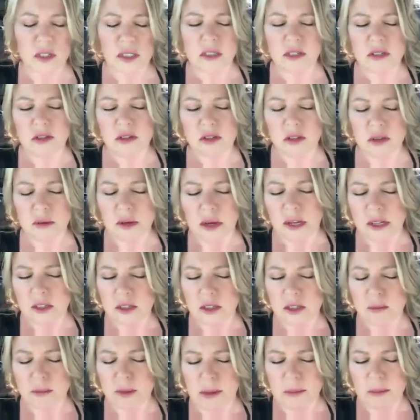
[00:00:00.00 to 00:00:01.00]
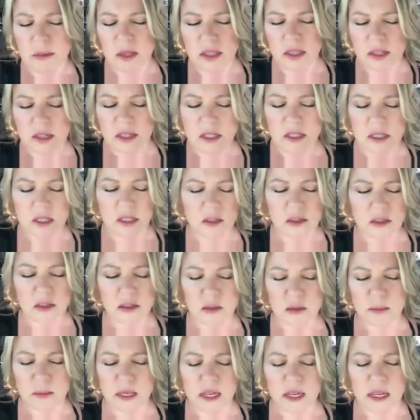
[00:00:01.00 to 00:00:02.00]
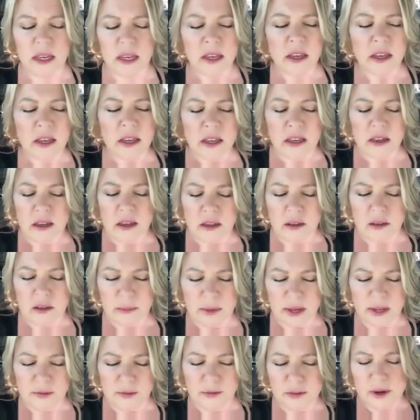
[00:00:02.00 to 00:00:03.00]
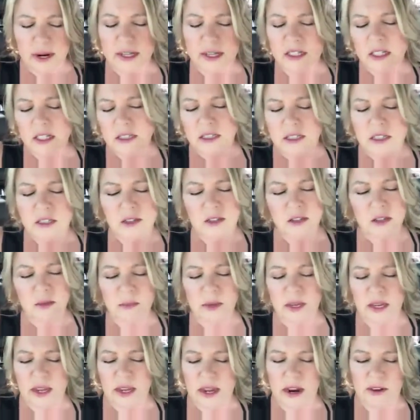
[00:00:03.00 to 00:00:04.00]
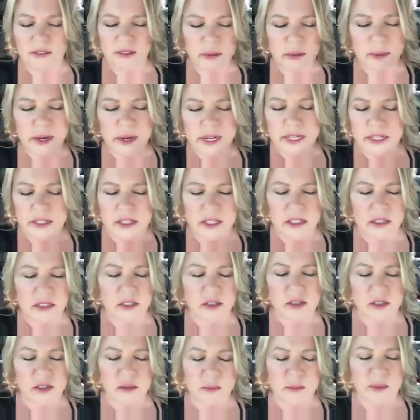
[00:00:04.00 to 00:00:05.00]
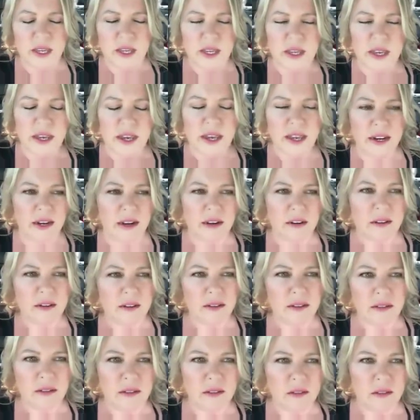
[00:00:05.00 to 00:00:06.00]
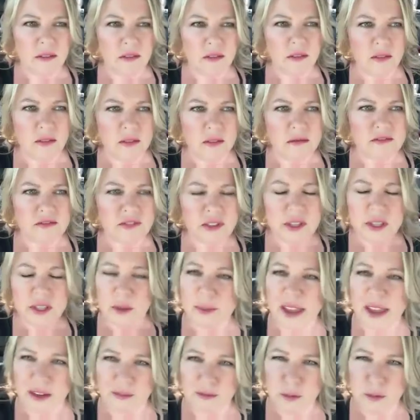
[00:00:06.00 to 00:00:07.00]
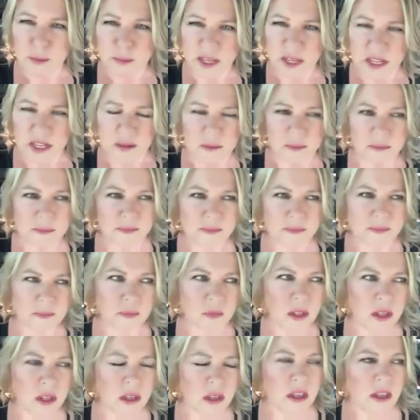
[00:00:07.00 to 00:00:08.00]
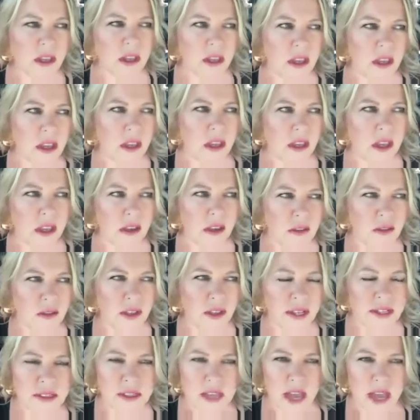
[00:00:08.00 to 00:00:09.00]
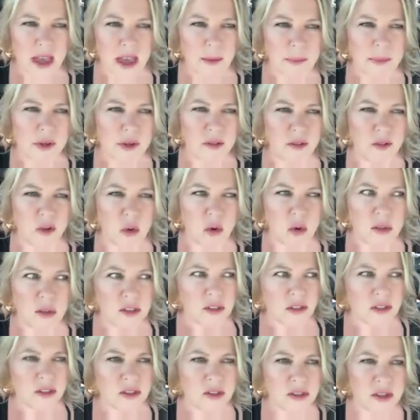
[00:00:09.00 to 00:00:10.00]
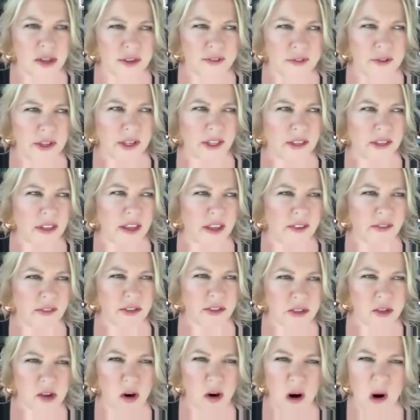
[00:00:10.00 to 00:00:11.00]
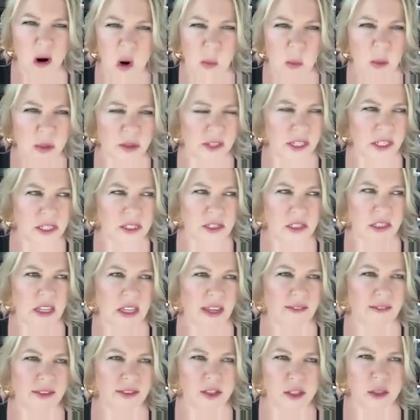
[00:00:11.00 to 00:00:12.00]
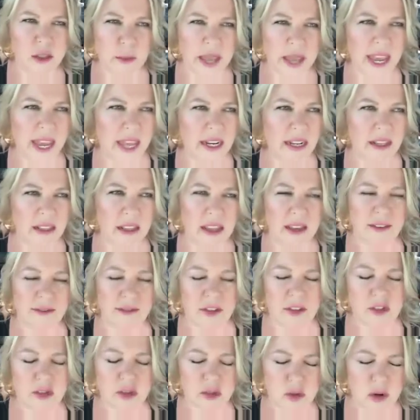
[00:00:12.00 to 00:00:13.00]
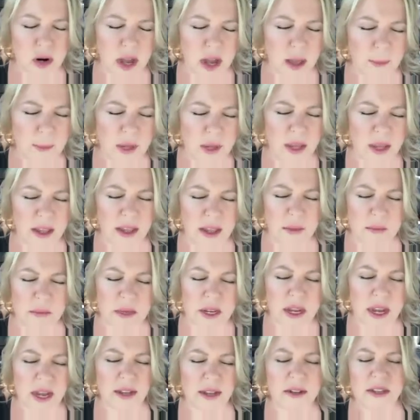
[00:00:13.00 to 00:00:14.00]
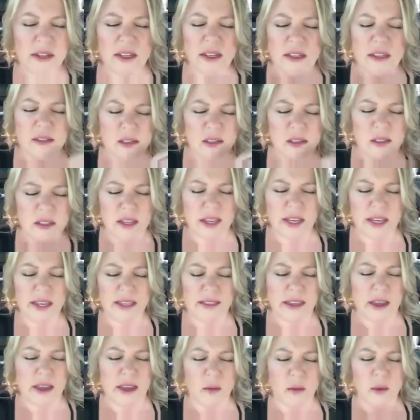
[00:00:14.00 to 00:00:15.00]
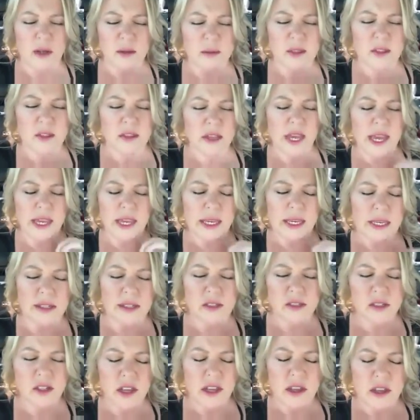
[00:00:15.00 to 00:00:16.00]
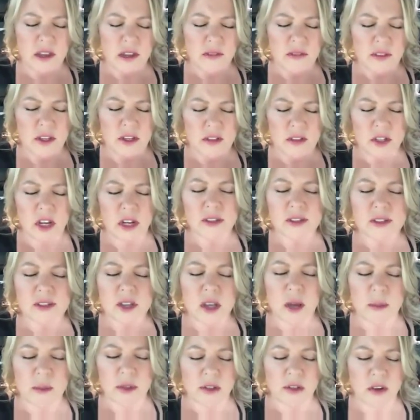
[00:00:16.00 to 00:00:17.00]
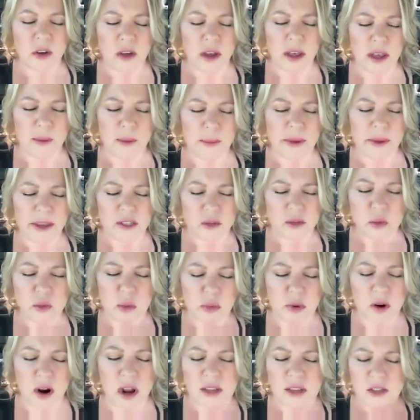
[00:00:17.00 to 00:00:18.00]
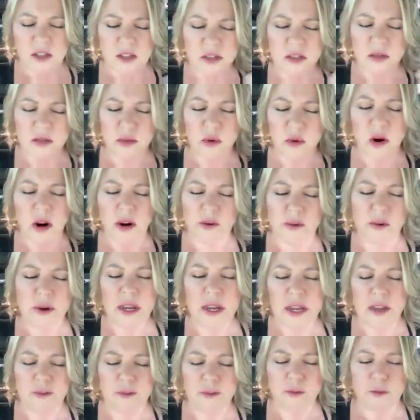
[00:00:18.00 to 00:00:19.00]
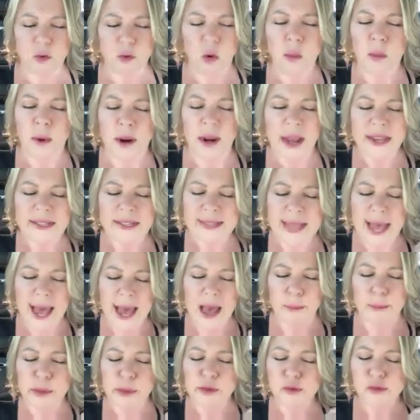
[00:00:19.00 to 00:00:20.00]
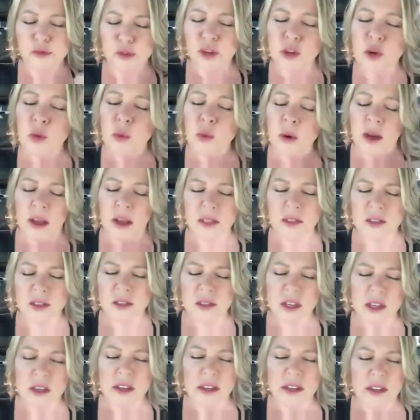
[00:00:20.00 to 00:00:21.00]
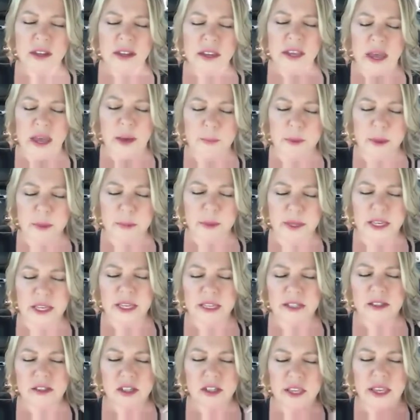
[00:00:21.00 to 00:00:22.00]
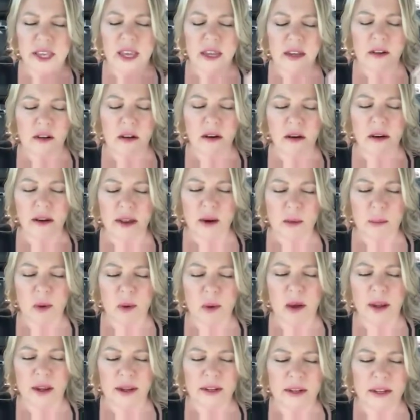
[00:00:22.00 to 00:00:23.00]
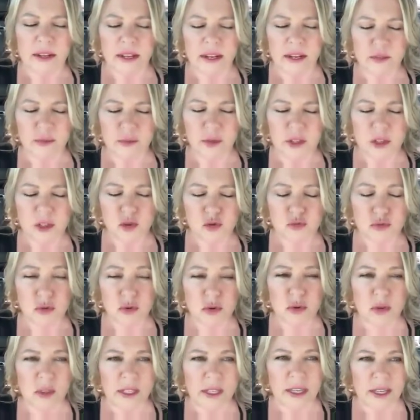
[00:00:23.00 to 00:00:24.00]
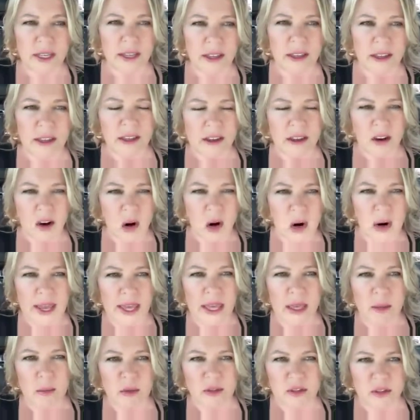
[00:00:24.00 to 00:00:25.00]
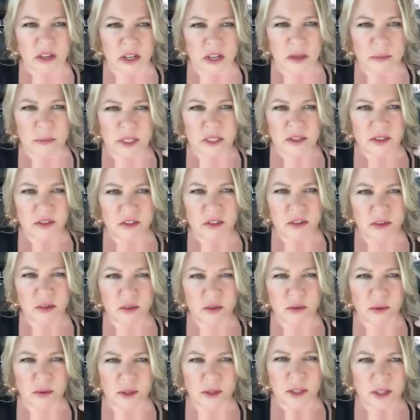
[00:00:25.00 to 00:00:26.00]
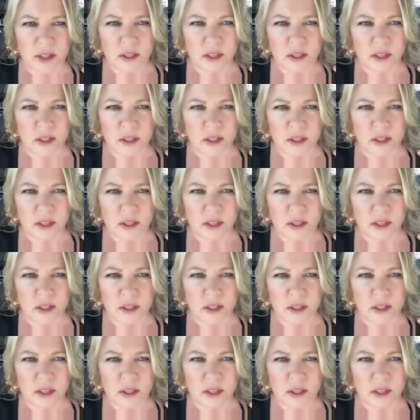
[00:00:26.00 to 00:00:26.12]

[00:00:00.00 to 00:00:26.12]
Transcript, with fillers: did this to us, my mother did this to me, my friend did this to me, everybody did this to me, and feel bad for me. Things happen. Of course, there's suffering in life, there's horrible things in life, there's pain in life, there's trauma. I'm not saying that. What I'm saying is, there does come a time as we process through our grief or what has happened to us and we begin to gain a higher mind and if we truly are able to come into